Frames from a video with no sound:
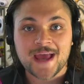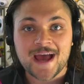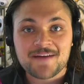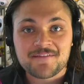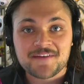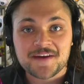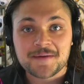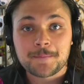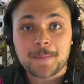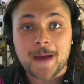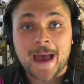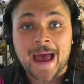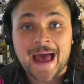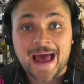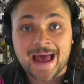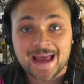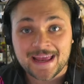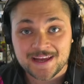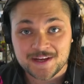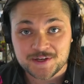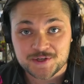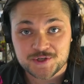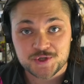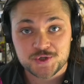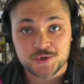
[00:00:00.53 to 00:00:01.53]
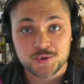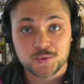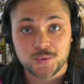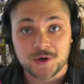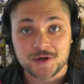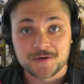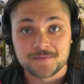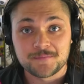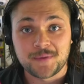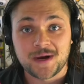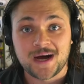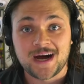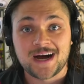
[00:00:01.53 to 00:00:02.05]
have a package to
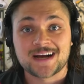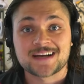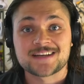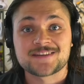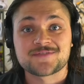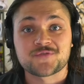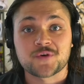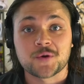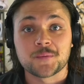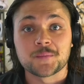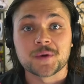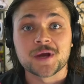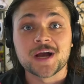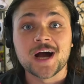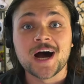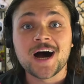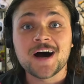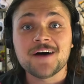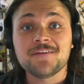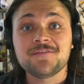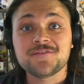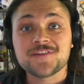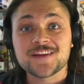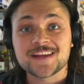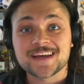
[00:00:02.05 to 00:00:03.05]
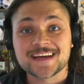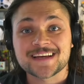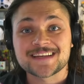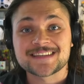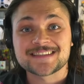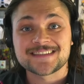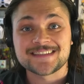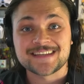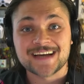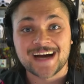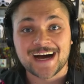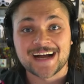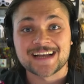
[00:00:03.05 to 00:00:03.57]
unbox from
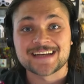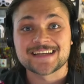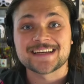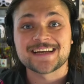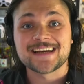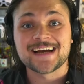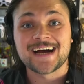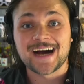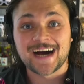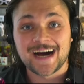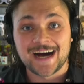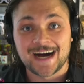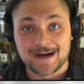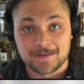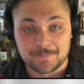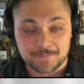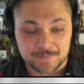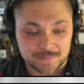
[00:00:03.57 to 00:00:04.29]
cufflinks.com.